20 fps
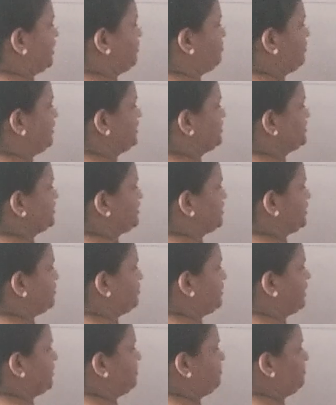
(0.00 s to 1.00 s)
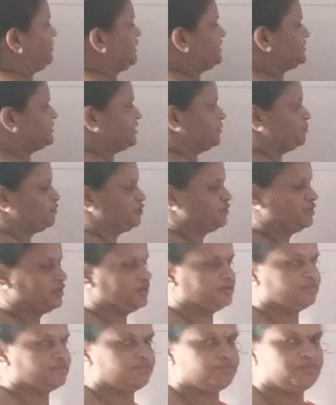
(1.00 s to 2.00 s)
1 means nothing but P
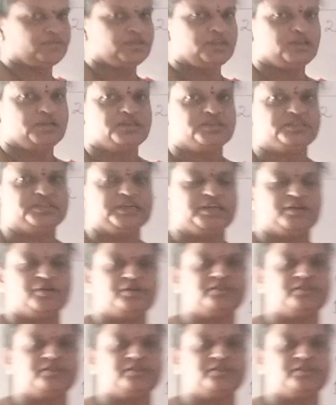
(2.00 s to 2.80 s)
subshell. 0